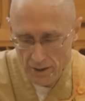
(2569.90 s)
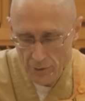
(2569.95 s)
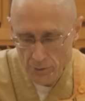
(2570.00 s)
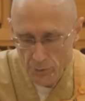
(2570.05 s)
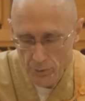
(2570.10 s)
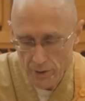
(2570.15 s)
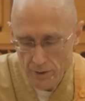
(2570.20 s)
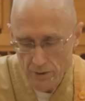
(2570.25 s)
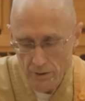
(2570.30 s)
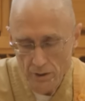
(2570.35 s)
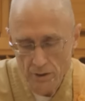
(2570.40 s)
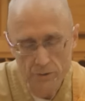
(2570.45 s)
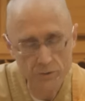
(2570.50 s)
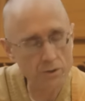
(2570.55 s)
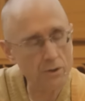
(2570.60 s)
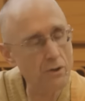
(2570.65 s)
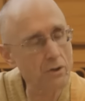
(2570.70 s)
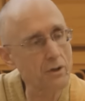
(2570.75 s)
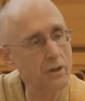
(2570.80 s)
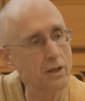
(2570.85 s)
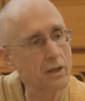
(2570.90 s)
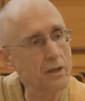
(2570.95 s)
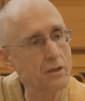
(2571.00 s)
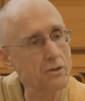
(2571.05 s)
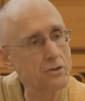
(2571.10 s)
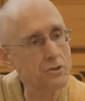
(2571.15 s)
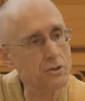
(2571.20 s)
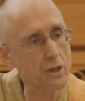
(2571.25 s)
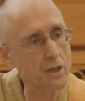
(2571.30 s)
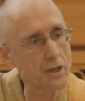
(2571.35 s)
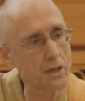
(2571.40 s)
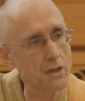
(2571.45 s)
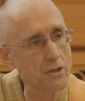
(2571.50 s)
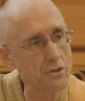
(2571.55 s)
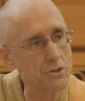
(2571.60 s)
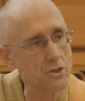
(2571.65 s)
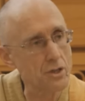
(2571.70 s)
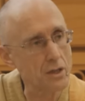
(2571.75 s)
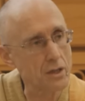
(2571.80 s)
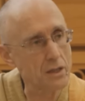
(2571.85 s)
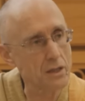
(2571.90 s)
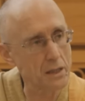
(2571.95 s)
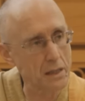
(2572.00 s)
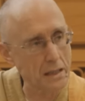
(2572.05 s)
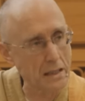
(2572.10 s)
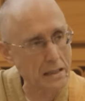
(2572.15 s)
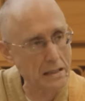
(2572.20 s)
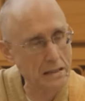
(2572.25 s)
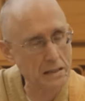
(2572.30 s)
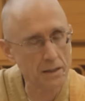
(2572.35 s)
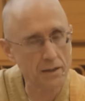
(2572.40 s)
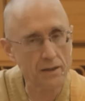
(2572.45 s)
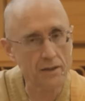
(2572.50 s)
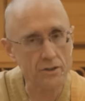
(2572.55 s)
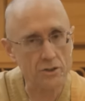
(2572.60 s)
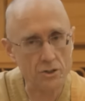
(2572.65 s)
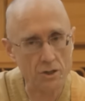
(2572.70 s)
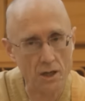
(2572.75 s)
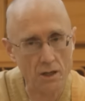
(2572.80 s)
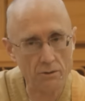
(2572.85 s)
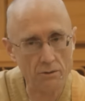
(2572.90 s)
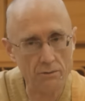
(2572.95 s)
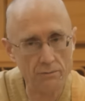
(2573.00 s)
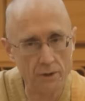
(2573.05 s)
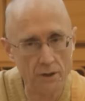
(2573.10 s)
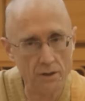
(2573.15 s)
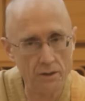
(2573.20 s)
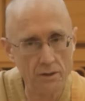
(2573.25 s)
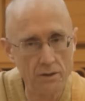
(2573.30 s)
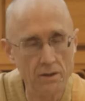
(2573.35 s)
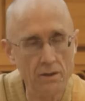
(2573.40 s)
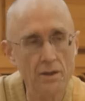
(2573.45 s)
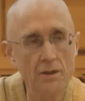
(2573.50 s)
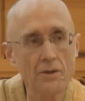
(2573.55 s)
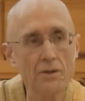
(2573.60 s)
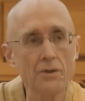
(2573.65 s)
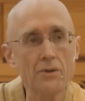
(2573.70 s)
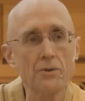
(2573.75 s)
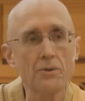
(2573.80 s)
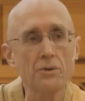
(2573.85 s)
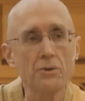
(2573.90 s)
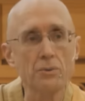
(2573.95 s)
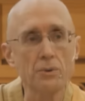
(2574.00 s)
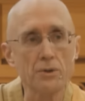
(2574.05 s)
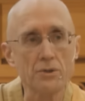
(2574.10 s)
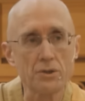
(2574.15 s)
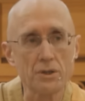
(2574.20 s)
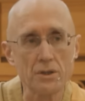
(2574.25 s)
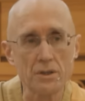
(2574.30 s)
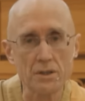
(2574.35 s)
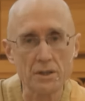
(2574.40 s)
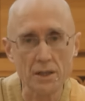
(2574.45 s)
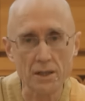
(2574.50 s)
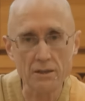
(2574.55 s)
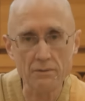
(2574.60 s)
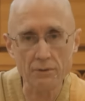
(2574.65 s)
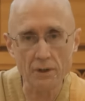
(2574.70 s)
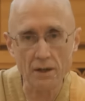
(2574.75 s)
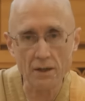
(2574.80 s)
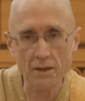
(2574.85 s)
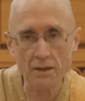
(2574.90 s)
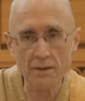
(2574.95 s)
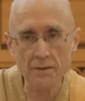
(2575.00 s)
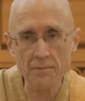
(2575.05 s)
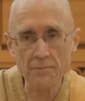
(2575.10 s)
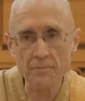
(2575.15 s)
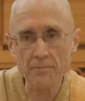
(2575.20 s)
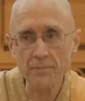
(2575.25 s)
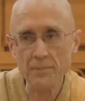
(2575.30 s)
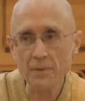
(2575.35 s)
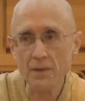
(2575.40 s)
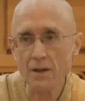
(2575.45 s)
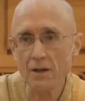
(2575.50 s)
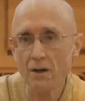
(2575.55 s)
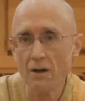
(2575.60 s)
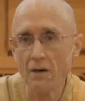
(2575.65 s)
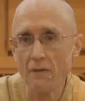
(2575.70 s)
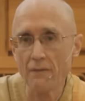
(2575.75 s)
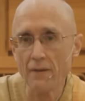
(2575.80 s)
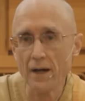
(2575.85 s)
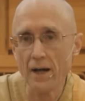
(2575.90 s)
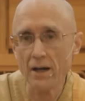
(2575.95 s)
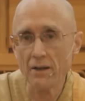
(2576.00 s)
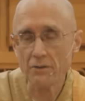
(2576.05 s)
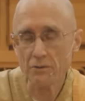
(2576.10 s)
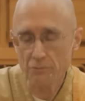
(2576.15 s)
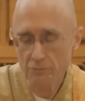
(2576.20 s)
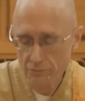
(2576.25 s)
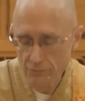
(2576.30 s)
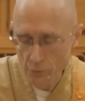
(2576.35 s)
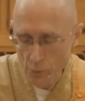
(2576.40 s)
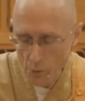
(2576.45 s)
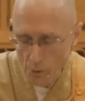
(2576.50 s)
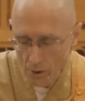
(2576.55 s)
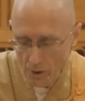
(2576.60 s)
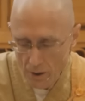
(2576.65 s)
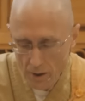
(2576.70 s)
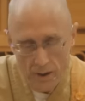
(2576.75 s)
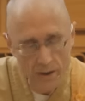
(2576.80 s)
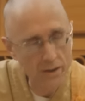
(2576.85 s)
wheel-turning sage king, a Chakravartin, who is a deva on that four